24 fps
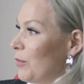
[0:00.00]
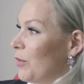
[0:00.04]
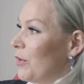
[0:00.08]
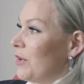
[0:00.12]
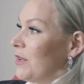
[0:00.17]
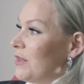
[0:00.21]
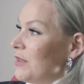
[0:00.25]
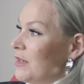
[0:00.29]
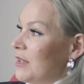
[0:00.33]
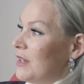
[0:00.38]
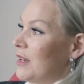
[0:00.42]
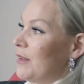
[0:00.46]
more
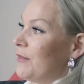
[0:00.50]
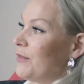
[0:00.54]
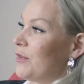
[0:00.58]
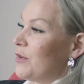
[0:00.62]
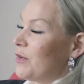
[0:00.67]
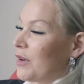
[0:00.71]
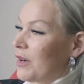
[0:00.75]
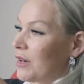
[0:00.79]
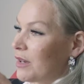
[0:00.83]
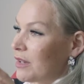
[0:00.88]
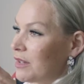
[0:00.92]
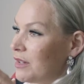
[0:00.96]
and if
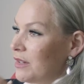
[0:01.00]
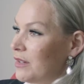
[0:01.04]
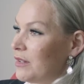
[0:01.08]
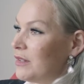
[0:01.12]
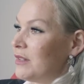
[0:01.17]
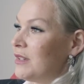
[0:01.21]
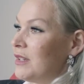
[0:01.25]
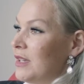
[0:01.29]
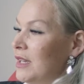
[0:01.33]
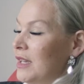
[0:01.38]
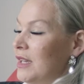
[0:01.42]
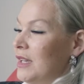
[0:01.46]
you are a
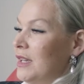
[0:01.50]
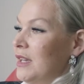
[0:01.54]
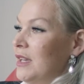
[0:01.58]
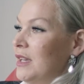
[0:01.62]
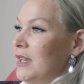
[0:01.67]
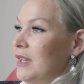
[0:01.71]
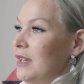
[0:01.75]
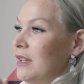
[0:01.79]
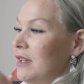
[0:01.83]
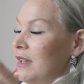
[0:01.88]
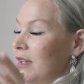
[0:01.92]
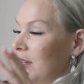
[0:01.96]
good
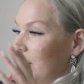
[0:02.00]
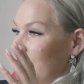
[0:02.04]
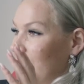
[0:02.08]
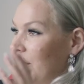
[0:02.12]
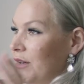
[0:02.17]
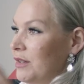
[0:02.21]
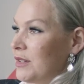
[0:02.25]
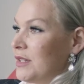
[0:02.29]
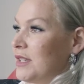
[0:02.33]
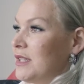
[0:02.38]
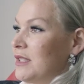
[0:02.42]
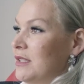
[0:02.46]
uh,
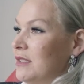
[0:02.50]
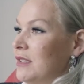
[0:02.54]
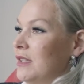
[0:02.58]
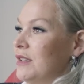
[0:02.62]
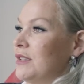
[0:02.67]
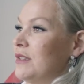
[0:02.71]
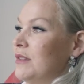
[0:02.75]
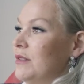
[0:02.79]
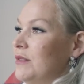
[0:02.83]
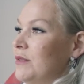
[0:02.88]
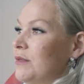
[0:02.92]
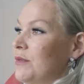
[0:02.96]
artist
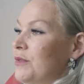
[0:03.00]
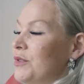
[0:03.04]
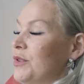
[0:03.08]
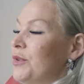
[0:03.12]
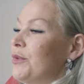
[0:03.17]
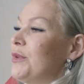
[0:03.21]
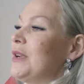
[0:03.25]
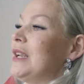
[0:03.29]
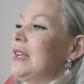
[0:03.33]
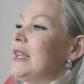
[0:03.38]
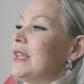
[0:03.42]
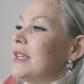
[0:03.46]
and you, you
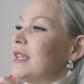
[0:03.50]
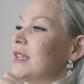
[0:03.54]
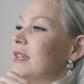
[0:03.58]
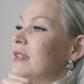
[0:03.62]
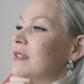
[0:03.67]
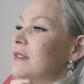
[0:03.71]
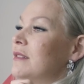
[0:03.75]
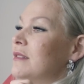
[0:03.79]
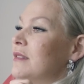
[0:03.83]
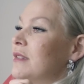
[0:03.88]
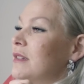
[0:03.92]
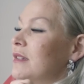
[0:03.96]
really
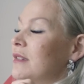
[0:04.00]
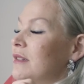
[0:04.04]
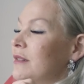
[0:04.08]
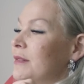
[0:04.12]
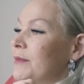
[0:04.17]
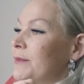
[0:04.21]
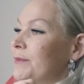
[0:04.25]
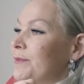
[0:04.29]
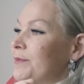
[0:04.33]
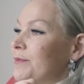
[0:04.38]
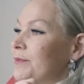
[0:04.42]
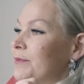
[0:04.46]
can
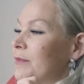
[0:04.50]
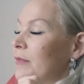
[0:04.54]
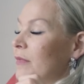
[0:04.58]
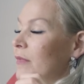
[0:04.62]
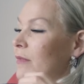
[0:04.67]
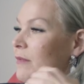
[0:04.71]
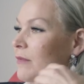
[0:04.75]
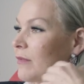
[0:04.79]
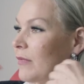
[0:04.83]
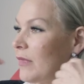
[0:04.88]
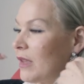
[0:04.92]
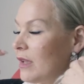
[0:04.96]

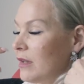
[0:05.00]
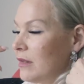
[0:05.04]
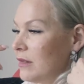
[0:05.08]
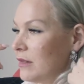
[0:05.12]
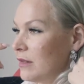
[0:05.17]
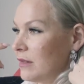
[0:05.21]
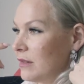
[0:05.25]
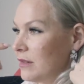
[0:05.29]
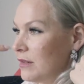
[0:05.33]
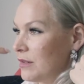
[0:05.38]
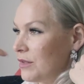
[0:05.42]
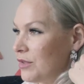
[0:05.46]

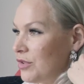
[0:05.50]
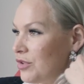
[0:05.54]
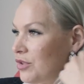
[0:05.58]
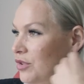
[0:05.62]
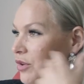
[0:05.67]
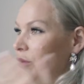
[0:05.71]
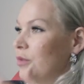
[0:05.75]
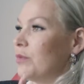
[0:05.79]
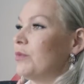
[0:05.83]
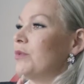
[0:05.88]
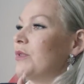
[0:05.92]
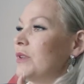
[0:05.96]
um,
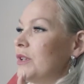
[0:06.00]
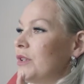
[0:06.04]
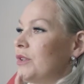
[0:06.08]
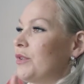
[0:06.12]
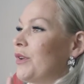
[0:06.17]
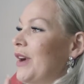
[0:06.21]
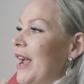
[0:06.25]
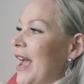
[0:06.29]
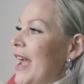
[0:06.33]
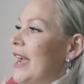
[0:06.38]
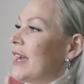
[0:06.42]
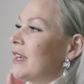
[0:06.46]
show
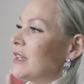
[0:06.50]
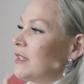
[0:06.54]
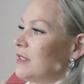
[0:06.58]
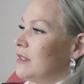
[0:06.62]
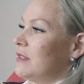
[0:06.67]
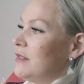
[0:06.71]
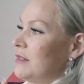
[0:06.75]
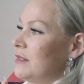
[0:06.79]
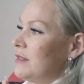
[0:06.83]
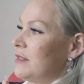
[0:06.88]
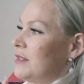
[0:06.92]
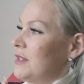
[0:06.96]
your
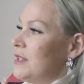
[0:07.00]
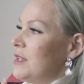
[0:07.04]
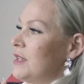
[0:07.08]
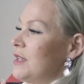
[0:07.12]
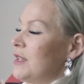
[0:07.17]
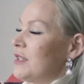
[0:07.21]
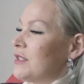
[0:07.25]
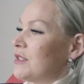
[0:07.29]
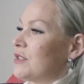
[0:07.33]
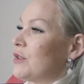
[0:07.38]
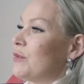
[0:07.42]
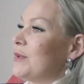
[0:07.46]
angle.
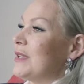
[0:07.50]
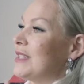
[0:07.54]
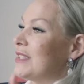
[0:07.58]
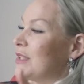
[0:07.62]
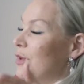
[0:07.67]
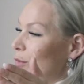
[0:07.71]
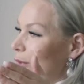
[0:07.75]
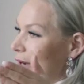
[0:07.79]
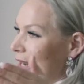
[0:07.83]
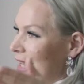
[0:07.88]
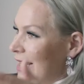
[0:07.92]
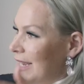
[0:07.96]
So it's
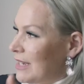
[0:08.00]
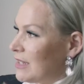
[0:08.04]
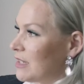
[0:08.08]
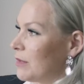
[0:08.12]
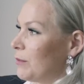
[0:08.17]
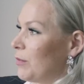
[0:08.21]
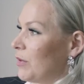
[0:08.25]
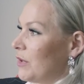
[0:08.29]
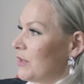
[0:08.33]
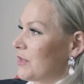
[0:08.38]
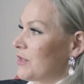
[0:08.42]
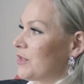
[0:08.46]

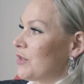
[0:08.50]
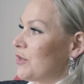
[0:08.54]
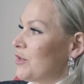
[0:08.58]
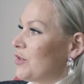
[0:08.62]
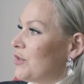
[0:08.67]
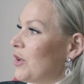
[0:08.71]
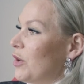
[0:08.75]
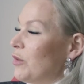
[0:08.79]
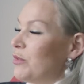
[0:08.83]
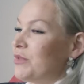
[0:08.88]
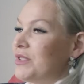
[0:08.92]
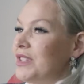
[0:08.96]
relatable. So you
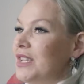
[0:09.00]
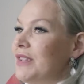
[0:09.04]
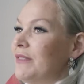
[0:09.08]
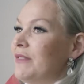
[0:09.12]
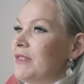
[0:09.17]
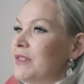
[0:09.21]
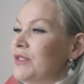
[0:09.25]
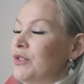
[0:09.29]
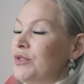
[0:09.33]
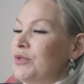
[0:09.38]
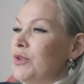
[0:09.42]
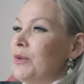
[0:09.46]
don't
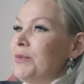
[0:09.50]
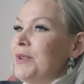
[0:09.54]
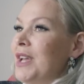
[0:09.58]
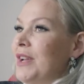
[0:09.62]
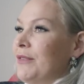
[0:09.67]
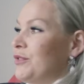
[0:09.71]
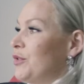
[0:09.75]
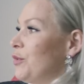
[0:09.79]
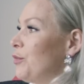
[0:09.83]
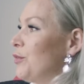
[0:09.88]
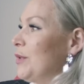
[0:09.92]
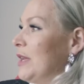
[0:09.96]
even, you don't
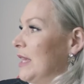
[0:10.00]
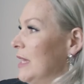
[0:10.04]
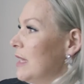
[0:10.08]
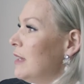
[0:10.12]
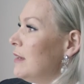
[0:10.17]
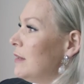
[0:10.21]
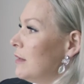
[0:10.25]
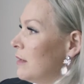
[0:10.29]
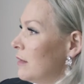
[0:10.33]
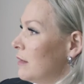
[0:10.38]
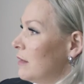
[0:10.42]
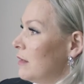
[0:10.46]
have to
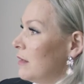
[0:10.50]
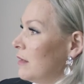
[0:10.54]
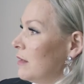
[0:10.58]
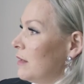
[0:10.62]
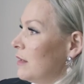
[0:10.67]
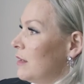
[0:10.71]
read. Mm